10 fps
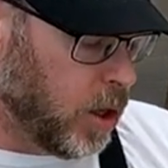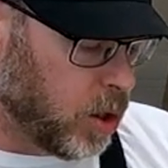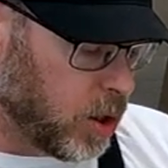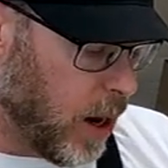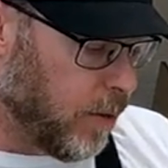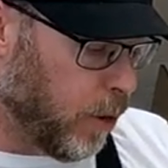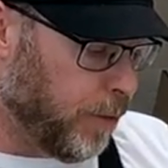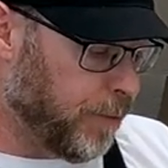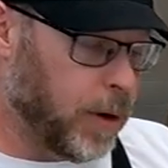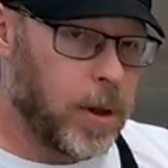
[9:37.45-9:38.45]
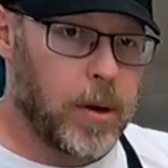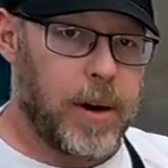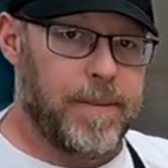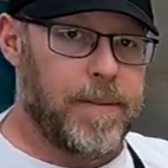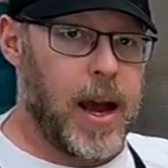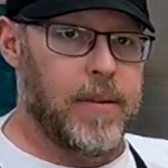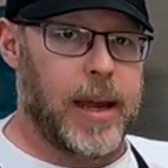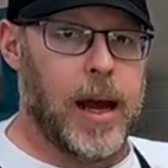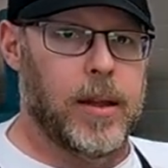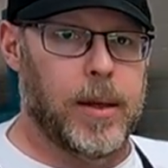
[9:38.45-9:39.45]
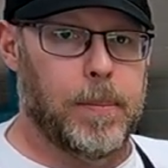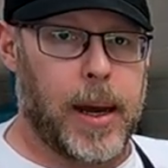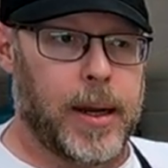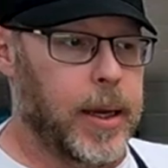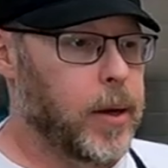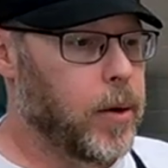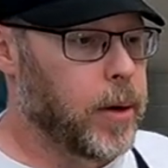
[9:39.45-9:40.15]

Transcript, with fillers: shovel full or a 5-gallon bucket